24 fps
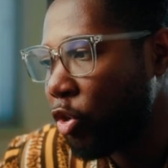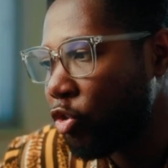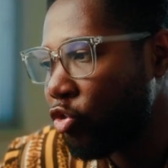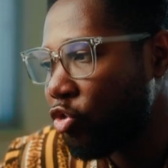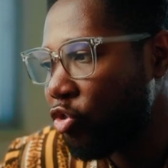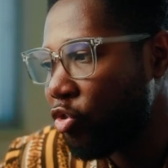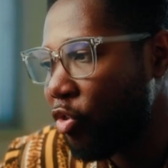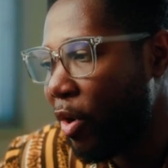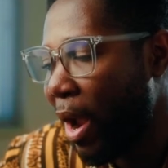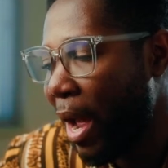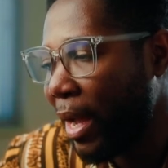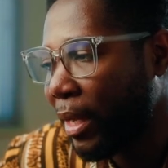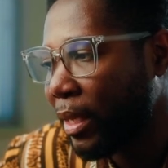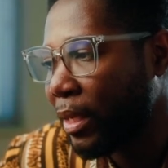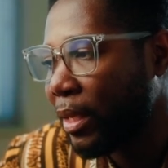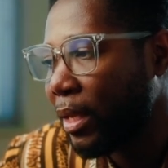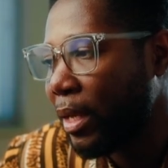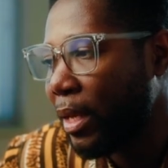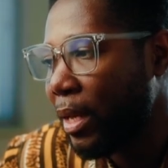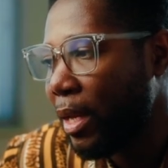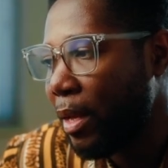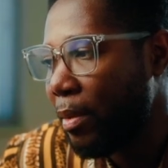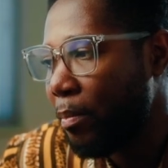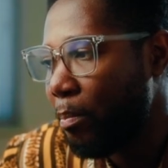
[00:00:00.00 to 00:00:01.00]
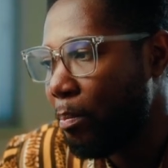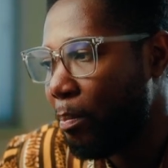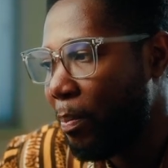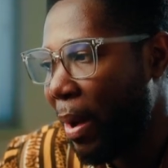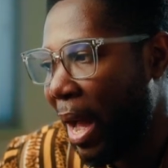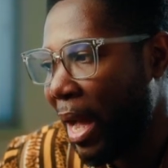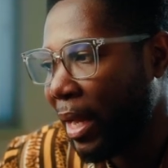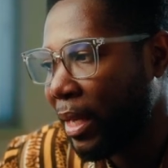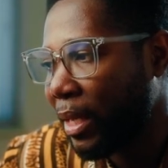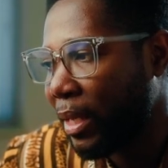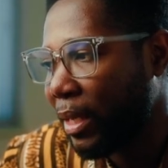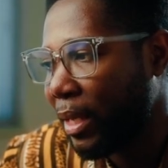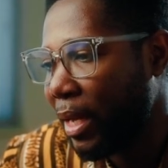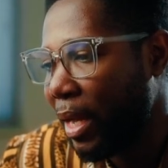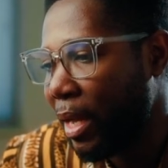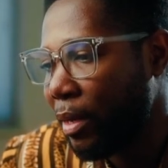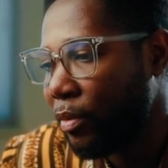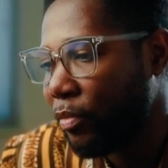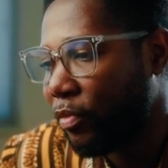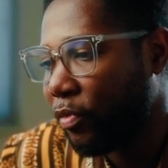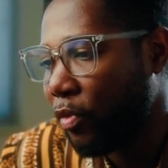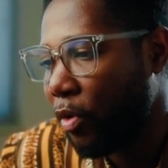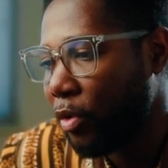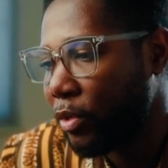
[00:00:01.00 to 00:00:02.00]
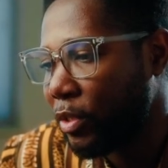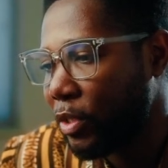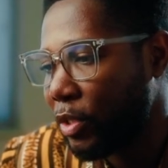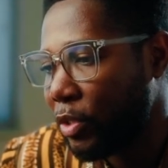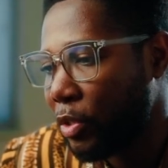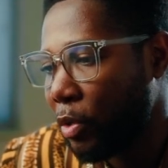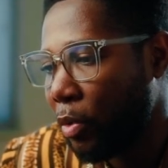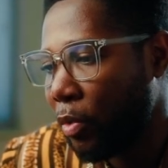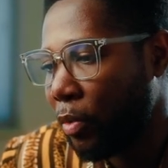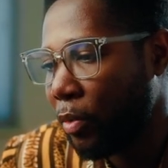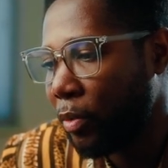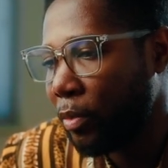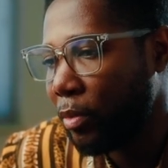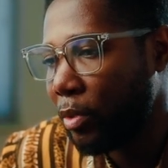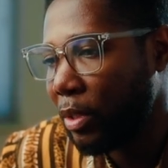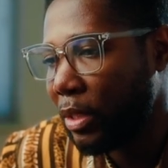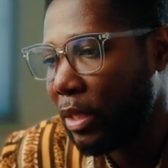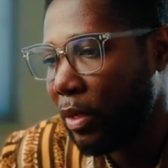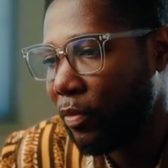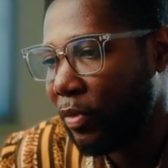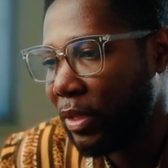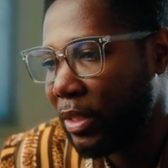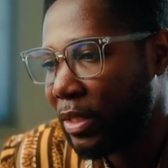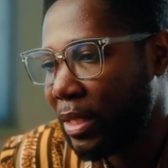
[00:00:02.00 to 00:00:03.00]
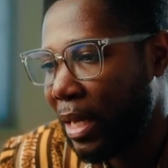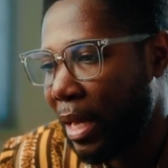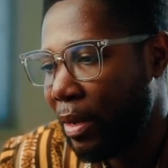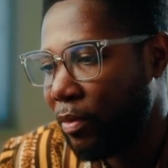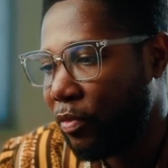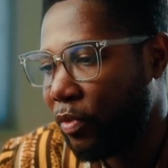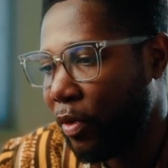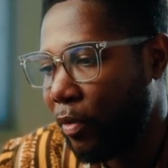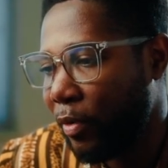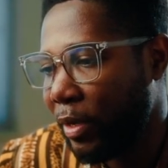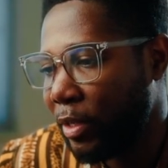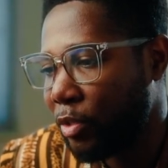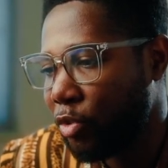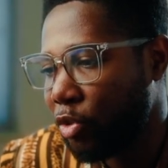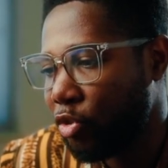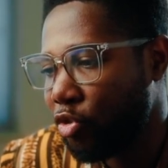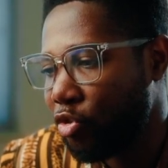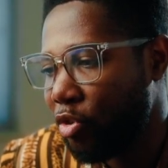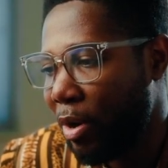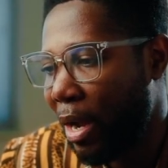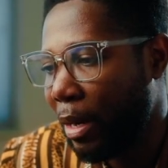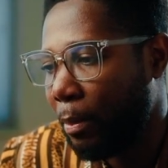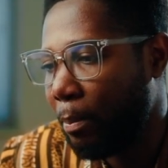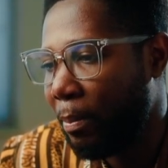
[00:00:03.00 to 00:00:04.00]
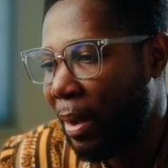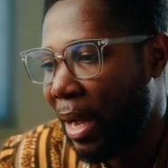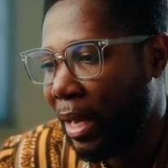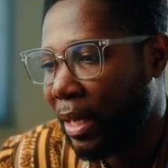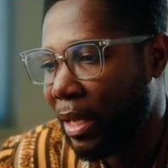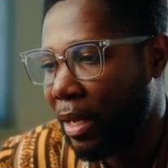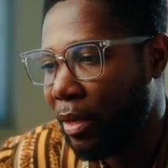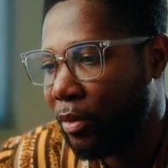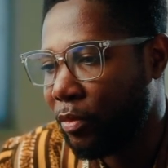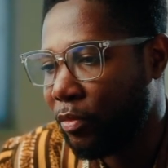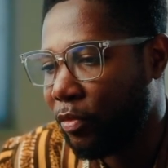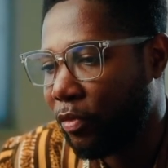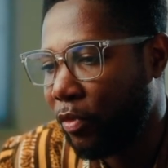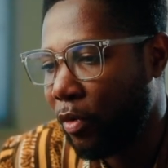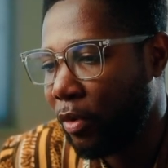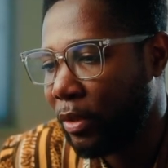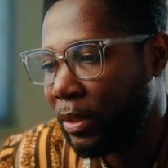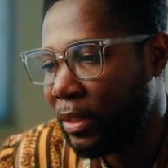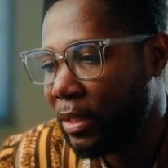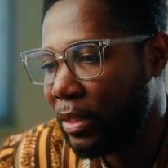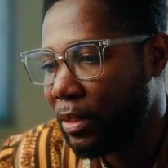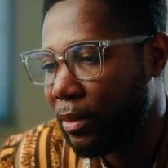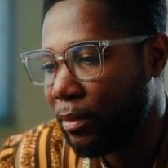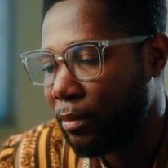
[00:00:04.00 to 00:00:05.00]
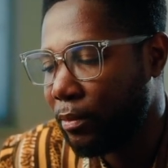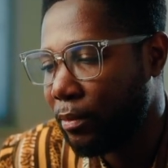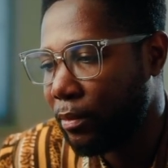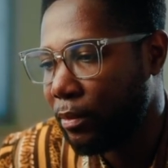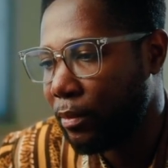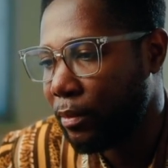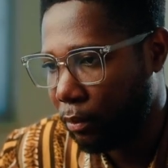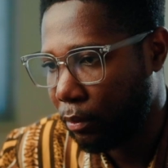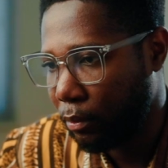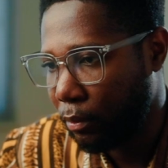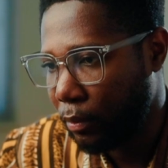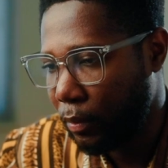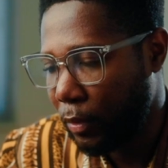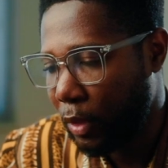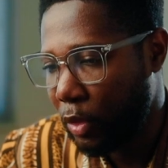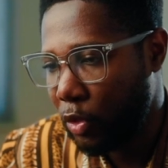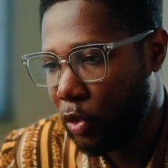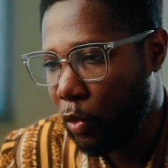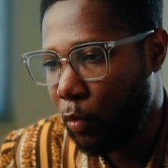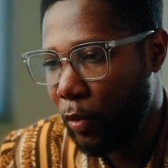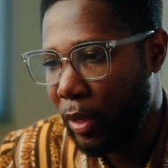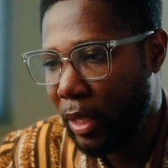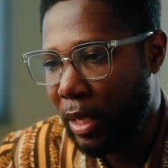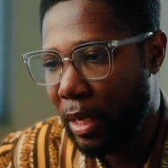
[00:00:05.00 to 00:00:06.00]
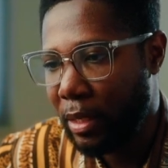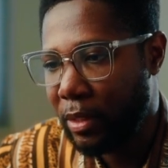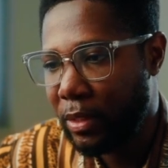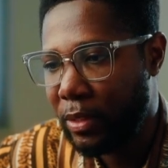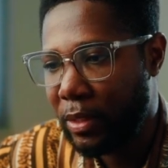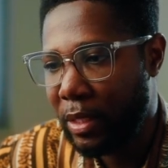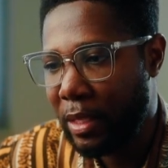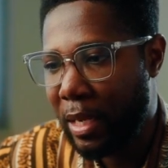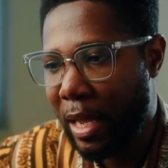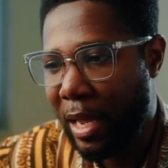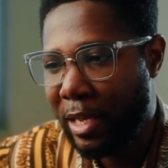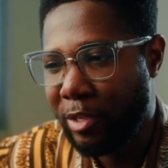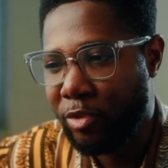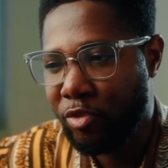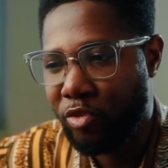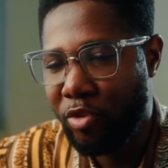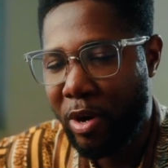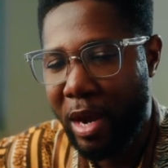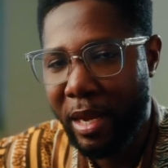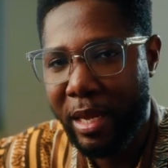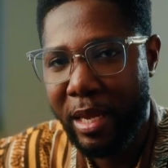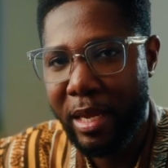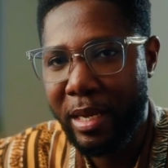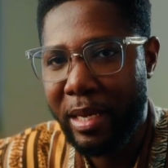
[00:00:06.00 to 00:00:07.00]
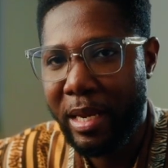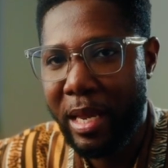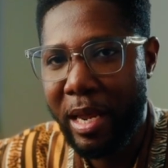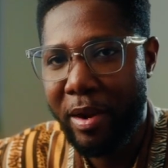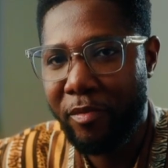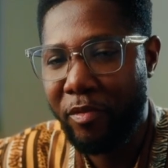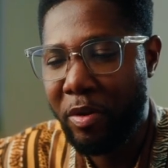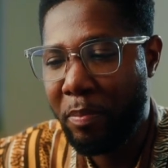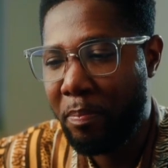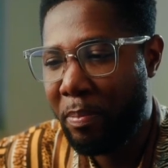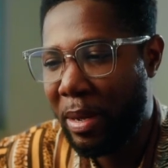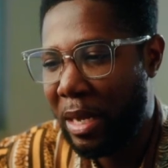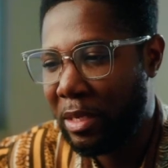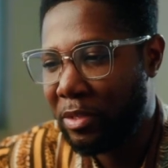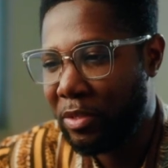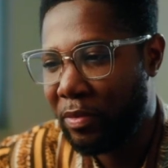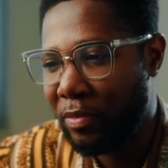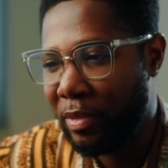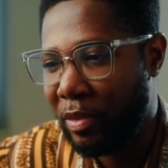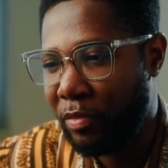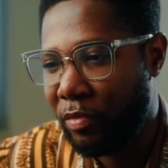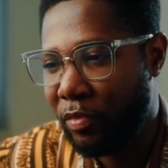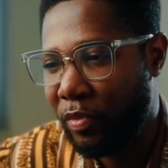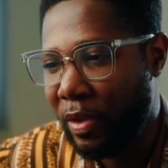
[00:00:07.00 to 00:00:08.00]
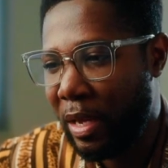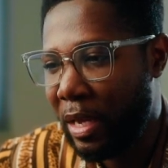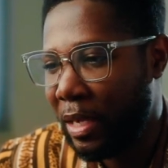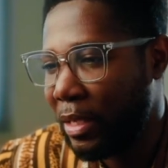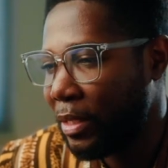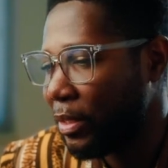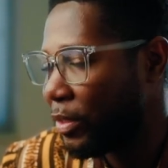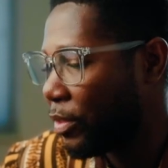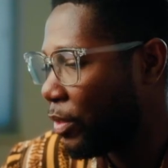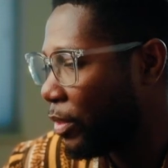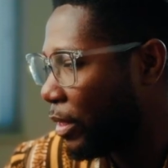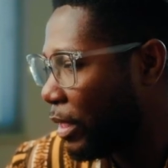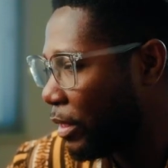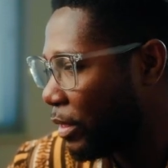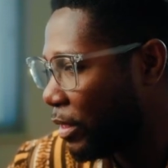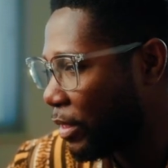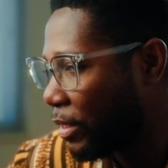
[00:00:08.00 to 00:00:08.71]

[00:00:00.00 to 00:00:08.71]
to track back and front. So give it time for it to track back and front. So we can see that it's tracking every part of the face, to the